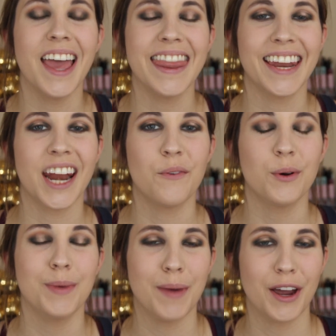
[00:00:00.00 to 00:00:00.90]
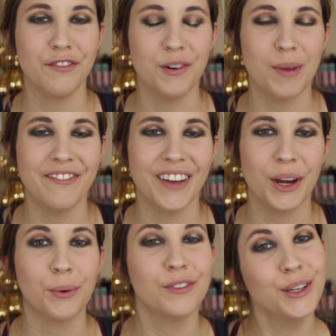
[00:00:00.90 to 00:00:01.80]
and then I will be back for my
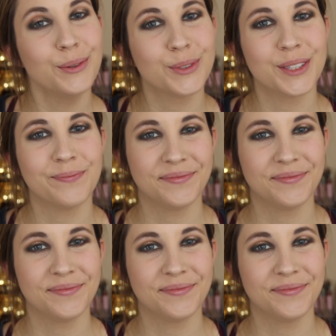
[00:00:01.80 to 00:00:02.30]
final reviews.